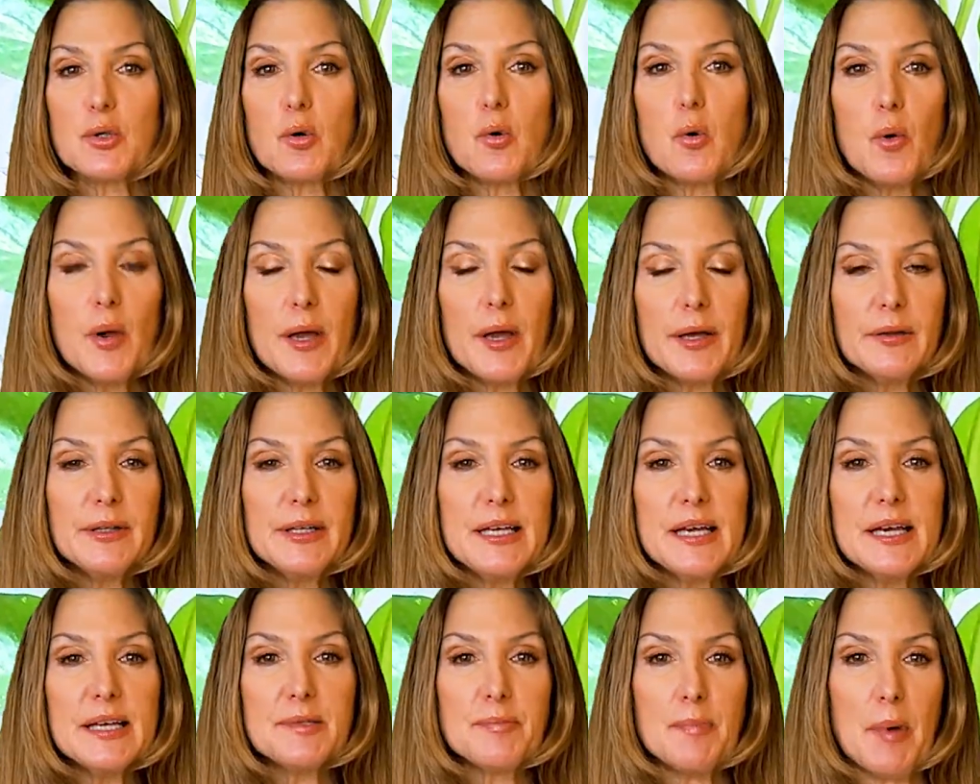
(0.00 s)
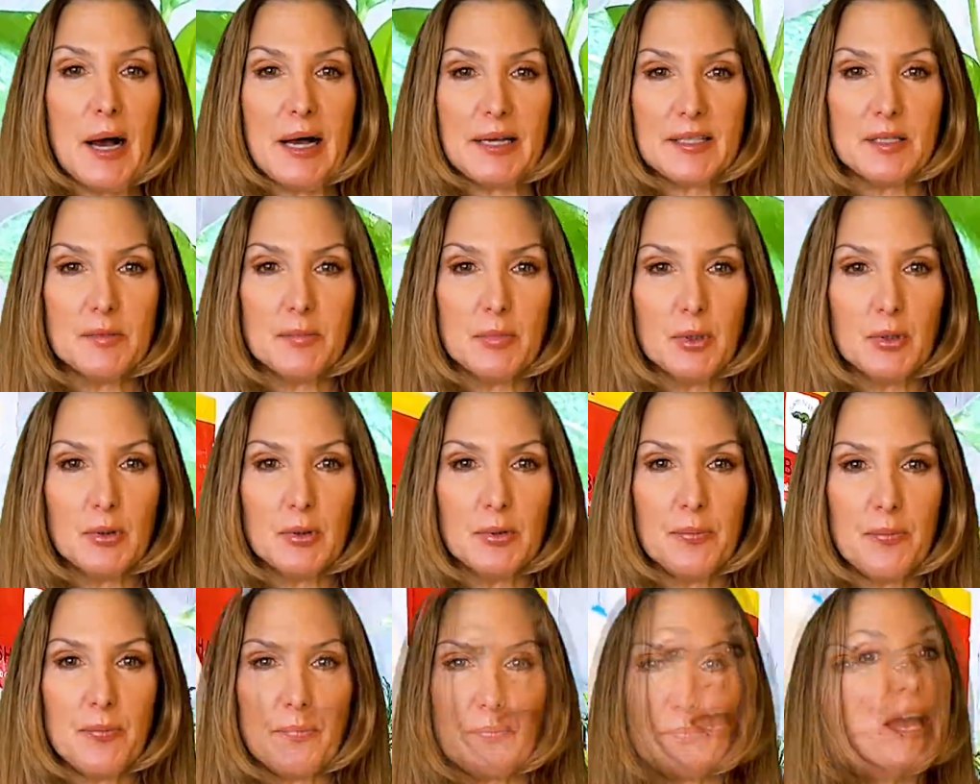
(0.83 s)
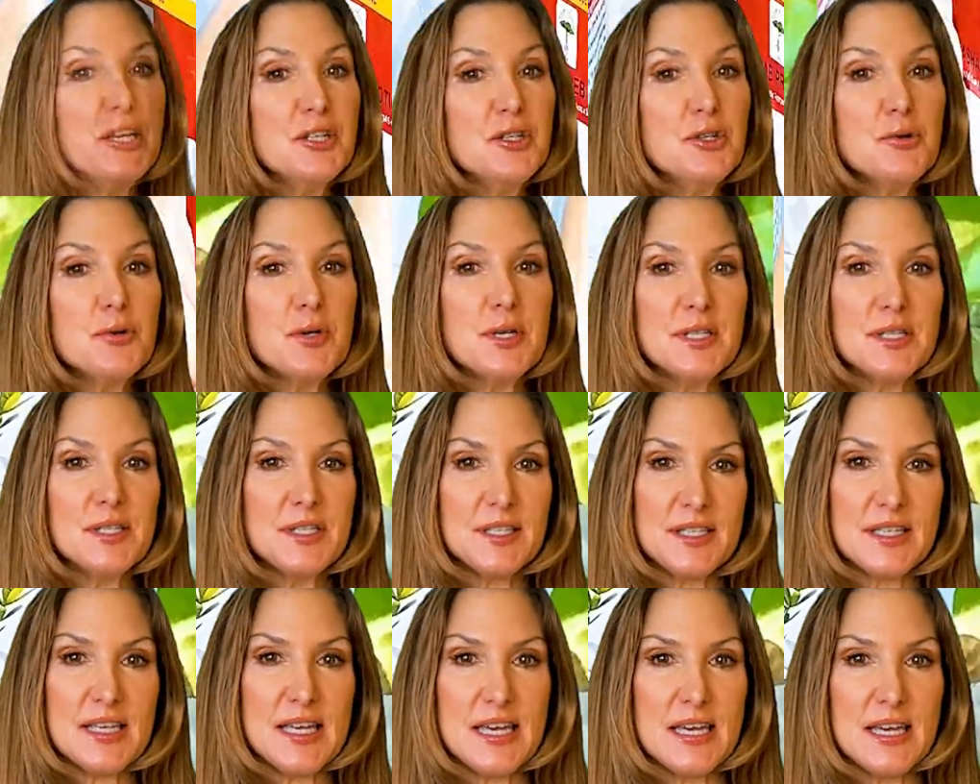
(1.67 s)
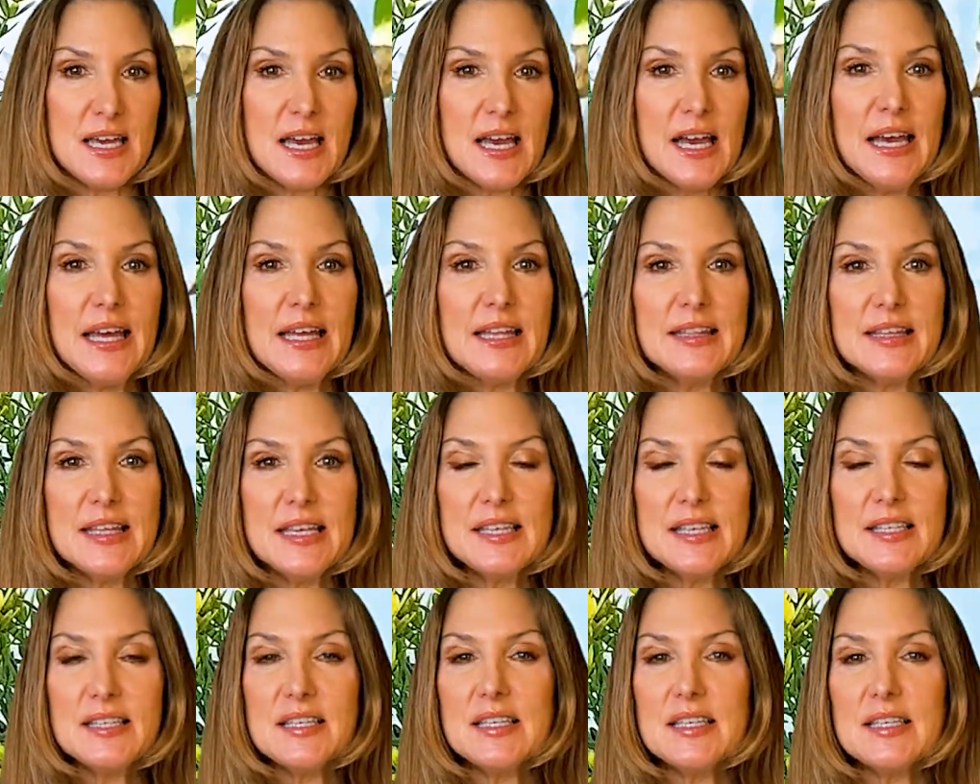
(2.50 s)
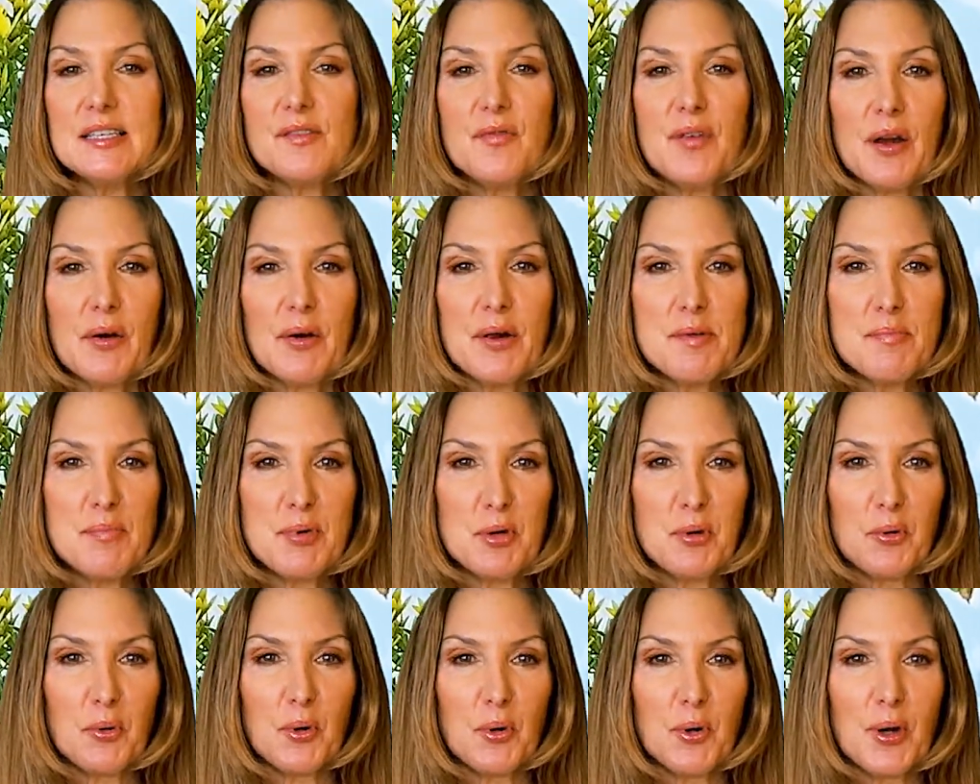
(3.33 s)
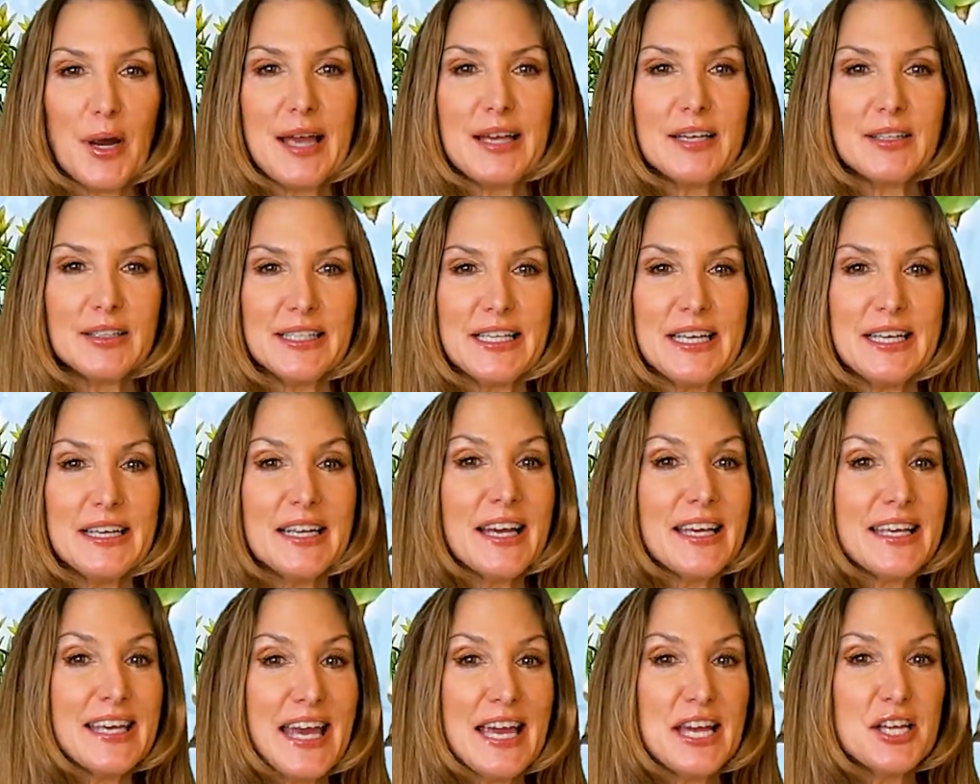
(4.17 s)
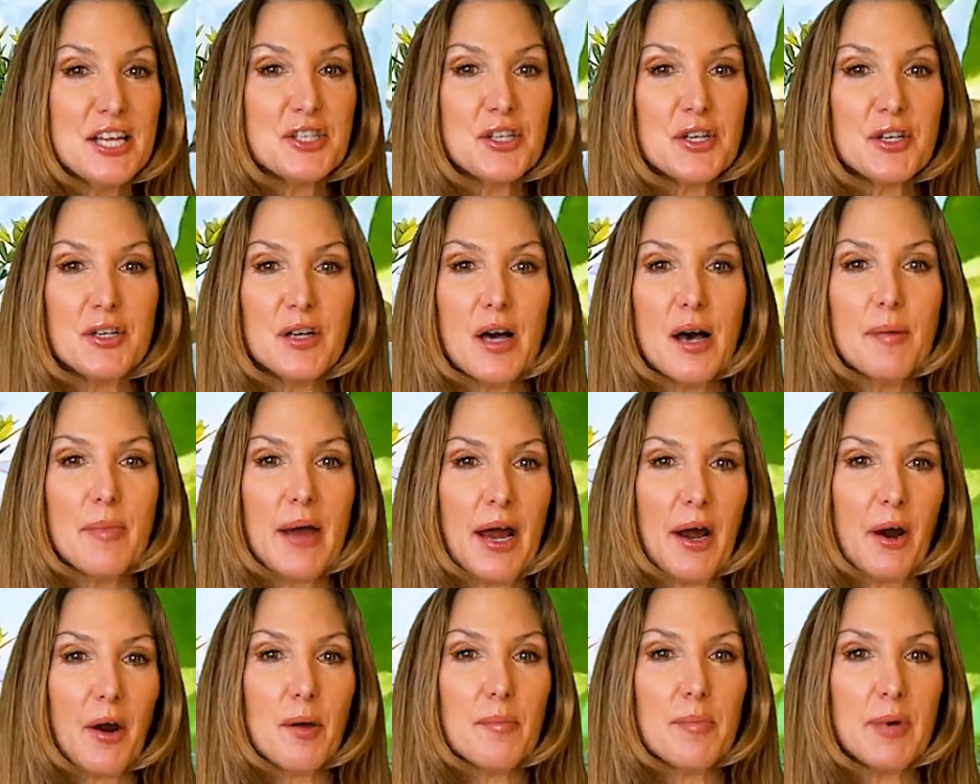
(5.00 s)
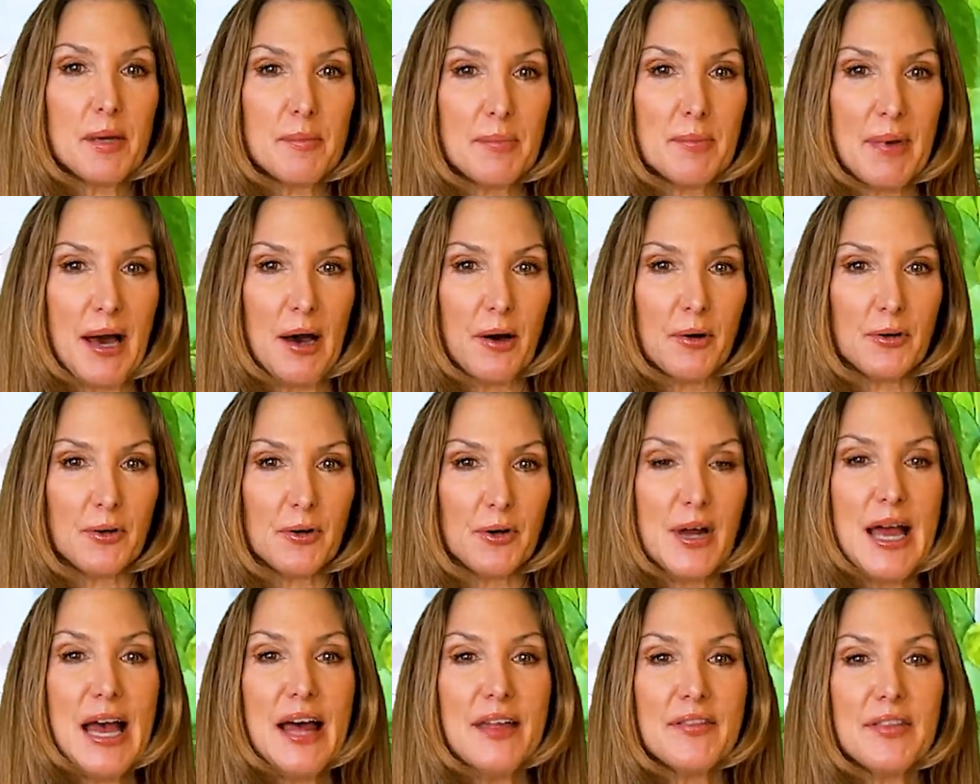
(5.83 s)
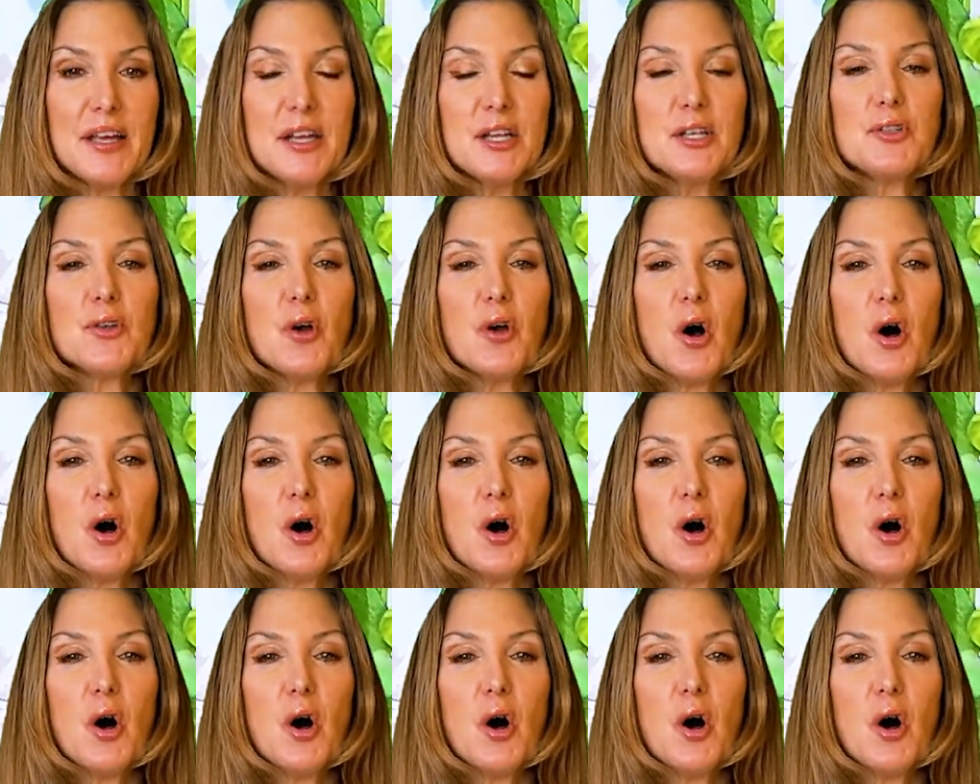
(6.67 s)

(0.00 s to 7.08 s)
quickly as possible. As you can see, this is very pure and clean Acacia gum arabic powder that is